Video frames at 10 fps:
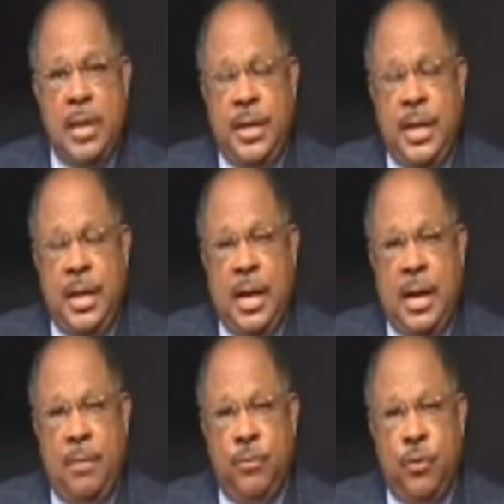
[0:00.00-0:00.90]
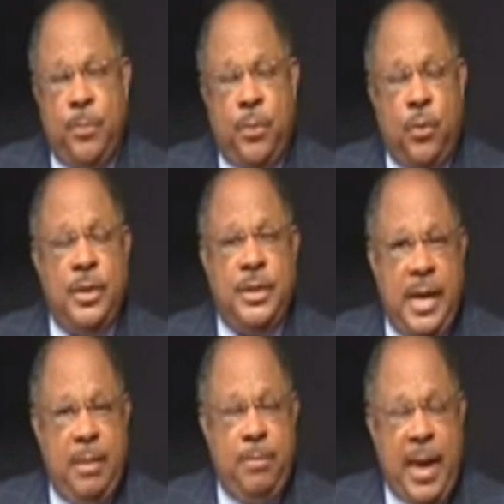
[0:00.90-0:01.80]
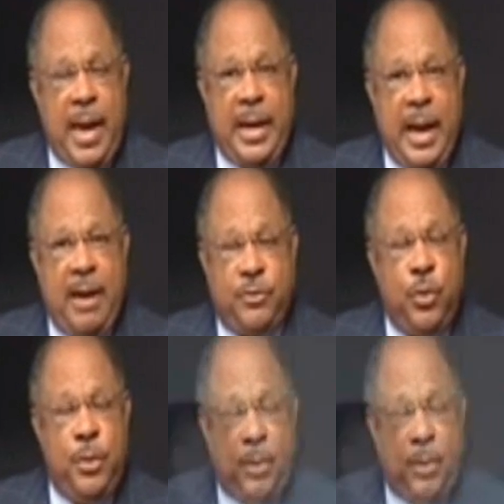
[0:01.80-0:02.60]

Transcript: The report came back after we